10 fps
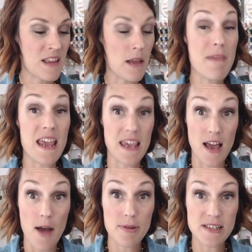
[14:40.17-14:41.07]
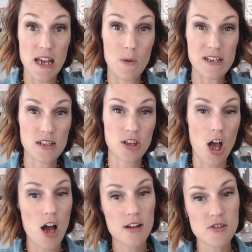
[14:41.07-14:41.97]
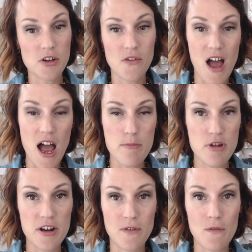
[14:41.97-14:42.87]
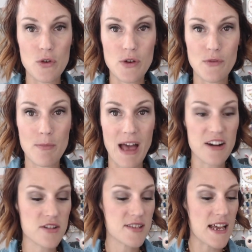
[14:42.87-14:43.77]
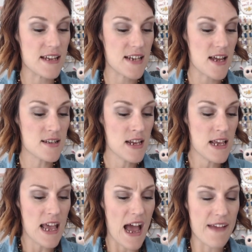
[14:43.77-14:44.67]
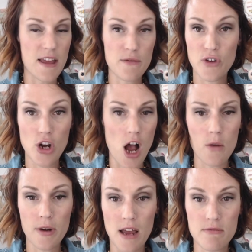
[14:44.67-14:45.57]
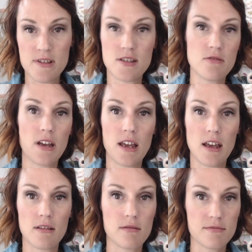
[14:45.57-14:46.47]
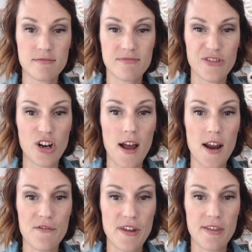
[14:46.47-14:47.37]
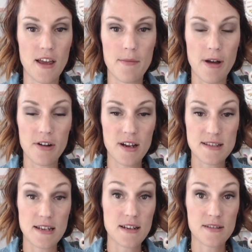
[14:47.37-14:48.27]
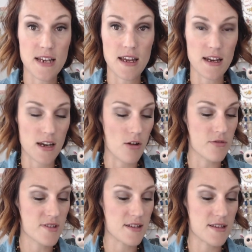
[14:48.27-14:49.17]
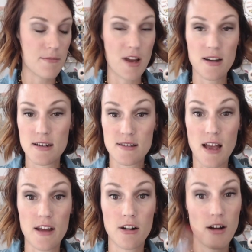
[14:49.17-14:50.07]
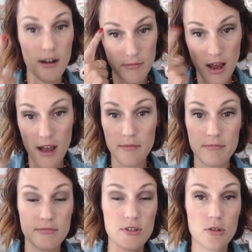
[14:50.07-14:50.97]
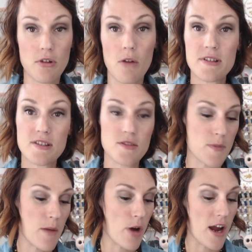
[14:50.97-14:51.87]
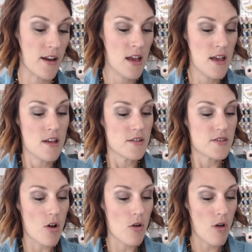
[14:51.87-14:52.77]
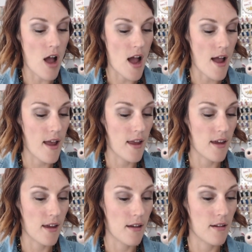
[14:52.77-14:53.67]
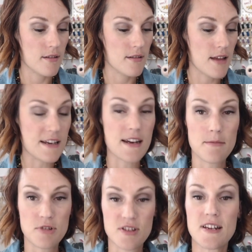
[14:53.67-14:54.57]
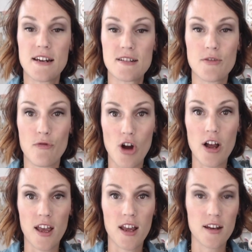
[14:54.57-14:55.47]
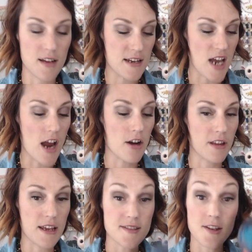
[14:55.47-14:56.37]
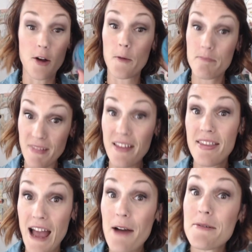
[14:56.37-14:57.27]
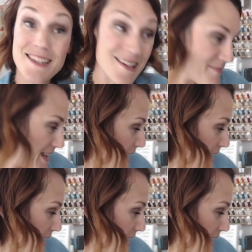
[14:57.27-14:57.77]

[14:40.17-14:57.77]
making up as I went along, sort of a hybrid of a few different patterns I had done, and then forgot what I was doing and forgot everything about it because I didn't take any notes, because I'm not a designer and I don't always use my brain. So I ended up just needing to frog it entirely. So that was something,